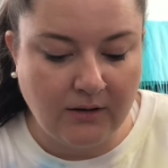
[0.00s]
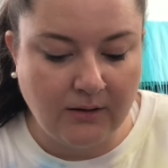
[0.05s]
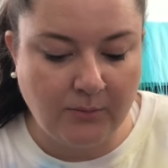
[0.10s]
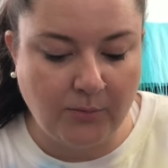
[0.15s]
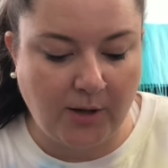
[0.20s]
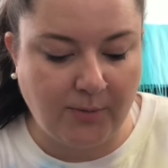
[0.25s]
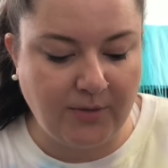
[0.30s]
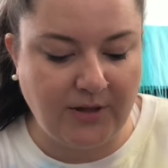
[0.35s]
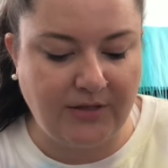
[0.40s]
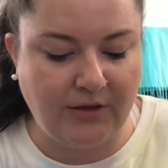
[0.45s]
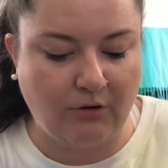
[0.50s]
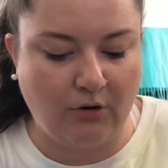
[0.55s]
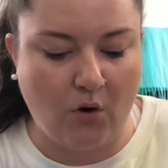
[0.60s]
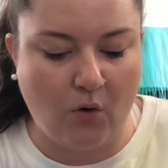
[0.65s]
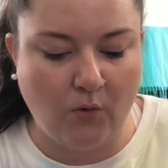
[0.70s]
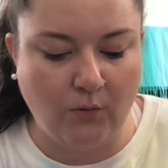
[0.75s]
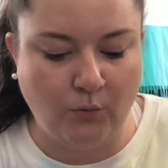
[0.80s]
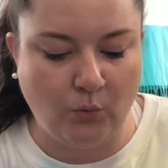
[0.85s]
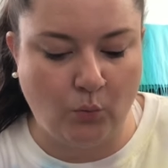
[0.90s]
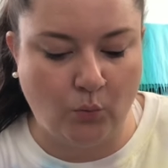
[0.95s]
maybe their
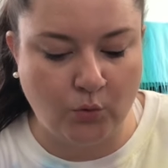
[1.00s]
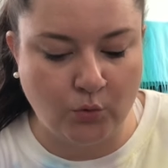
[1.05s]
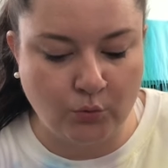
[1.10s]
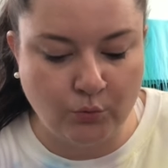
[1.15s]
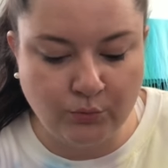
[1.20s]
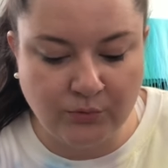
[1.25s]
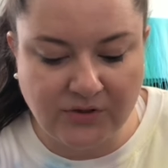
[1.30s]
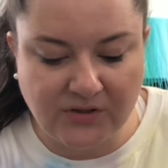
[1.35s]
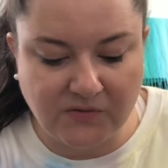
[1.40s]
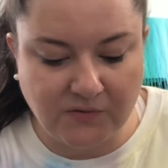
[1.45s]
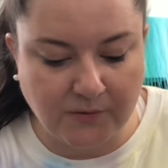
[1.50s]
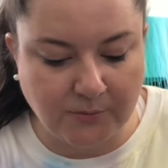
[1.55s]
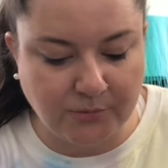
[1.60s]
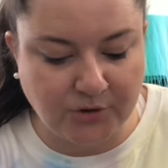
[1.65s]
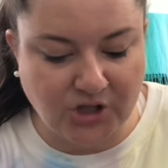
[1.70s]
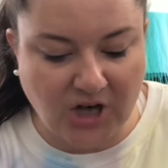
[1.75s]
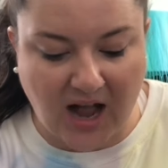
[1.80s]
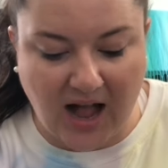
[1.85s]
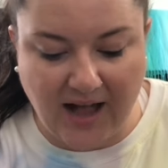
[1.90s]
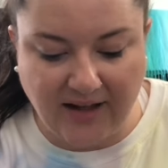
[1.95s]
own wounds from
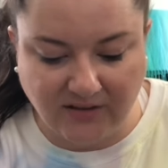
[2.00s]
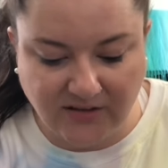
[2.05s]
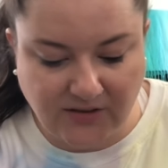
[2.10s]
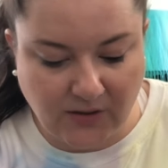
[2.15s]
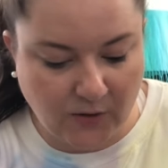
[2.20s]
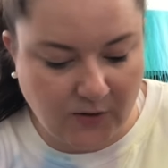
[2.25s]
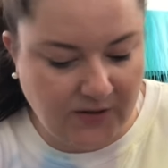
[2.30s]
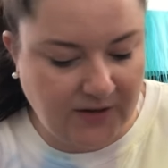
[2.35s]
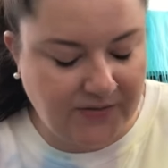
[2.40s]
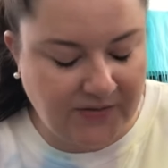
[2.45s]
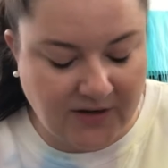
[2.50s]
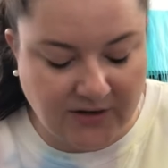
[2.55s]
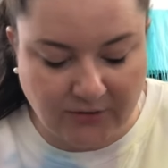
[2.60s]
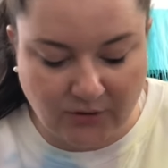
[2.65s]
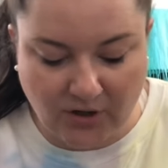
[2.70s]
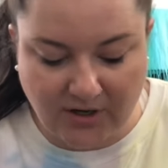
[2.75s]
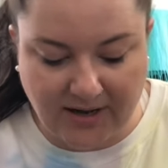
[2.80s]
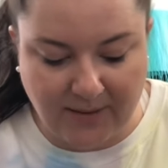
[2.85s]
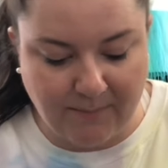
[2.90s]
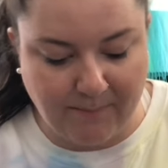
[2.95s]
childhood and they're
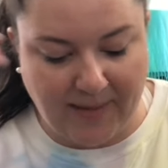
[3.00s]
looking